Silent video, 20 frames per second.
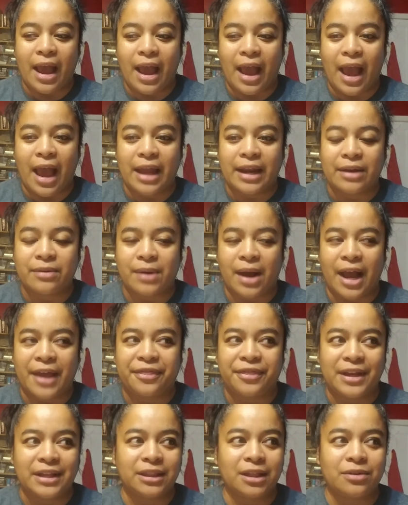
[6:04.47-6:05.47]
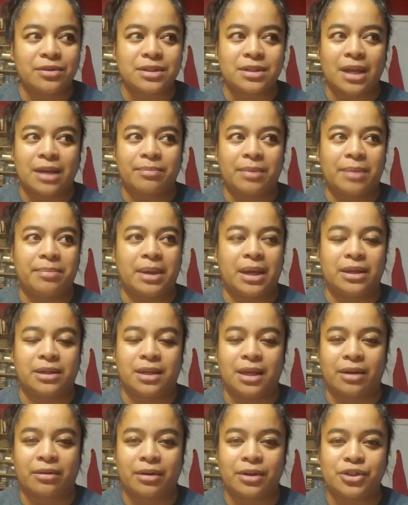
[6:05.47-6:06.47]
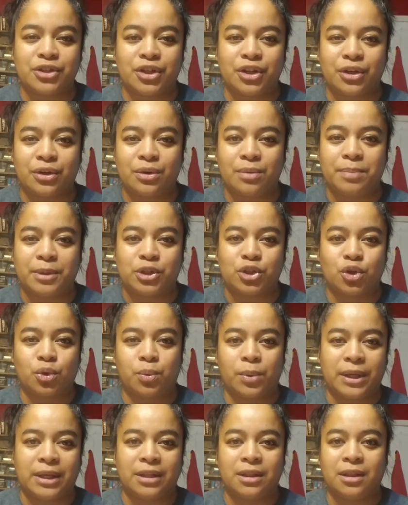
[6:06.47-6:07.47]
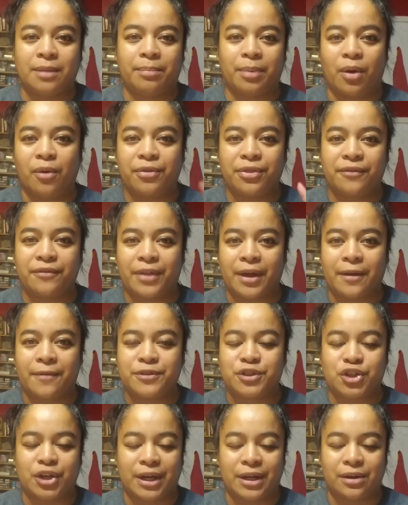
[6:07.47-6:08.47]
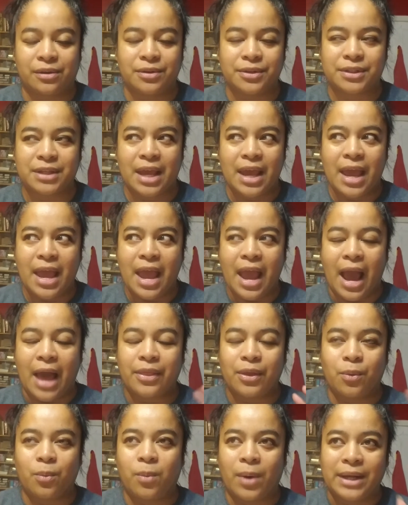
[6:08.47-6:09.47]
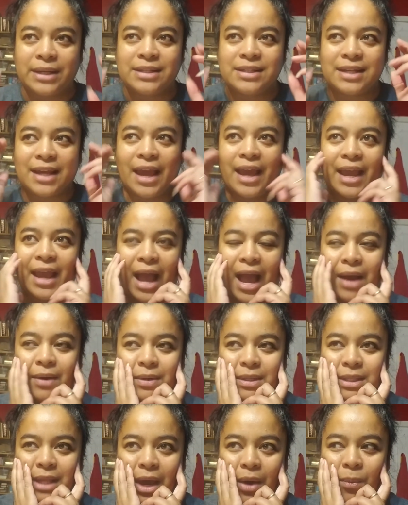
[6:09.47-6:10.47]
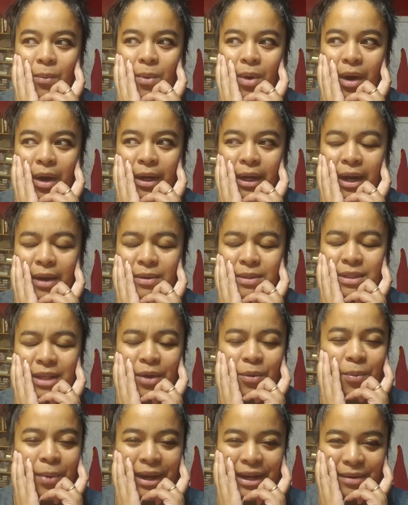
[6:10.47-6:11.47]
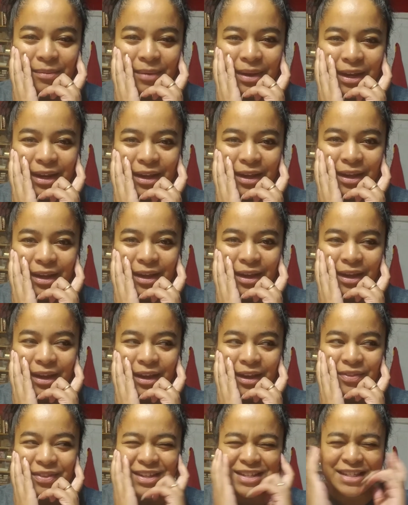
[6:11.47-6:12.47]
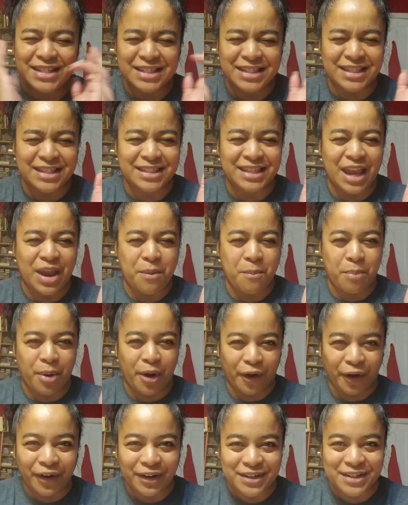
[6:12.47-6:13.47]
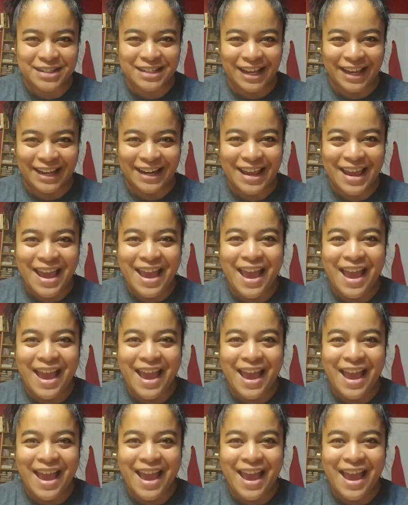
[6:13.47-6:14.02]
And I think there was like maybe a year or two between the both of the channels. And then one day I was at work and I was like, wait a minute, this is the same person.